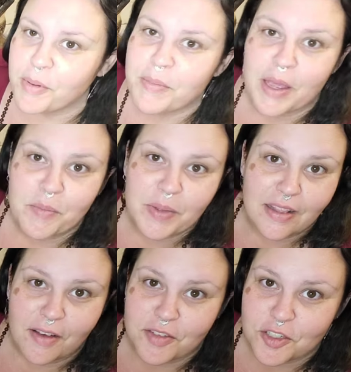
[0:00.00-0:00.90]
But man, we
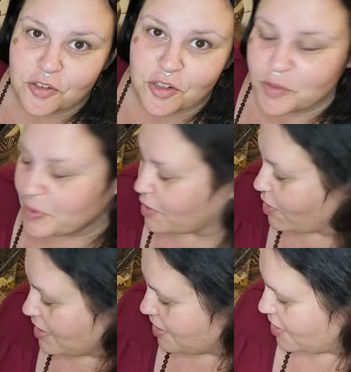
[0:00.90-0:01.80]
love this crispy
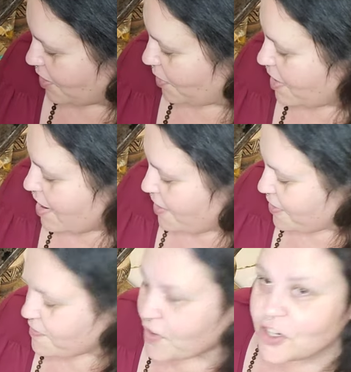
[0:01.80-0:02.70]
crust. So
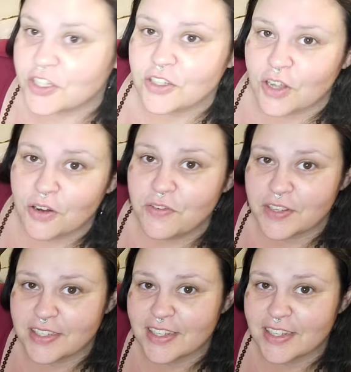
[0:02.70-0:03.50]
the first loaf